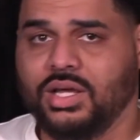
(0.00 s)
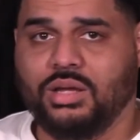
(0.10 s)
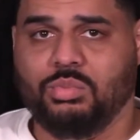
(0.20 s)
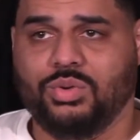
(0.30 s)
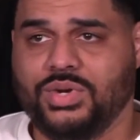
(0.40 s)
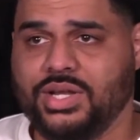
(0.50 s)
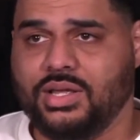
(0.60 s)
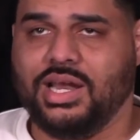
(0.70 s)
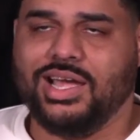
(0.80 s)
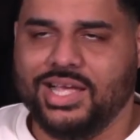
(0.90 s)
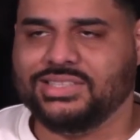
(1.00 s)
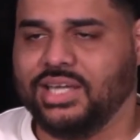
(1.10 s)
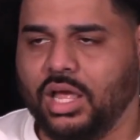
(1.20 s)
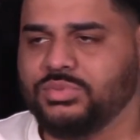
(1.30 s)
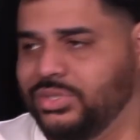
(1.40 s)
but and I guess I
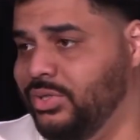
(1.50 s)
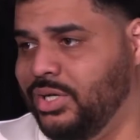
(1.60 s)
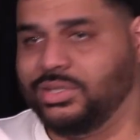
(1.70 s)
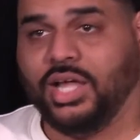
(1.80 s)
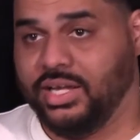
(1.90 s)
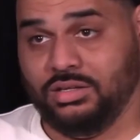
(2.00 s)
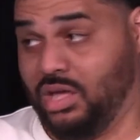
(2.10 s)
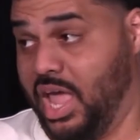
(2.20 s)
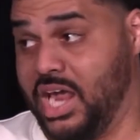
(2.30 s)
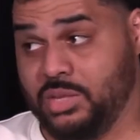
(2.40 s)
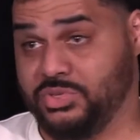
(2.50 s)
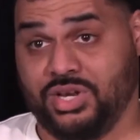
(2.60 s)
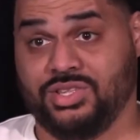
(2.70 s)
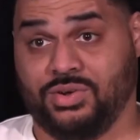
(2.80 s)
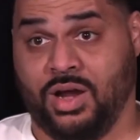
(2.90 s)
am still younger, like 80% of
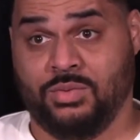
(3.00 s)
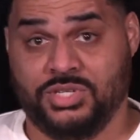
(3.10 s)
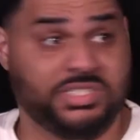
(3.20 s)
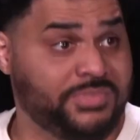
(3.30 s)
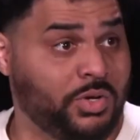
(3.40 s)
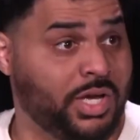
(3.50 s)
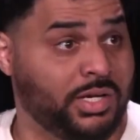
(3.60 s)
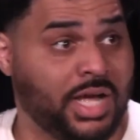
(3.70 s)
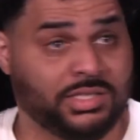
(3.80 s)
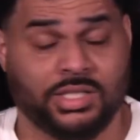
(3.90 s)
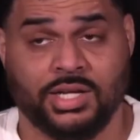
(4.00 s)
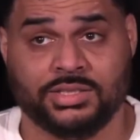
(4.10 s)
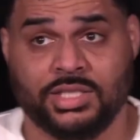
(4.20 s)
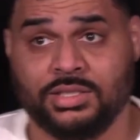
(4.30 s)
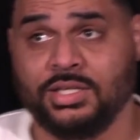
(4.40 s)
this crowd, which is still good. God's good. God's
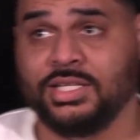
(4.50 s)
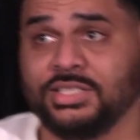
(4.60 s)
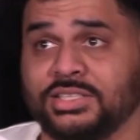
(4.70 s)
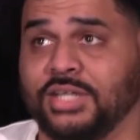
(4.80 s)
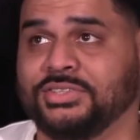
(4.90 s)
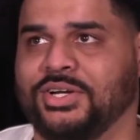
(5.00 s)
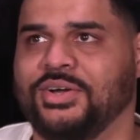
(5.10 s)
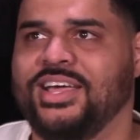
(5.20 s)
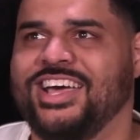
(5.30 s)
good. He's in his house now.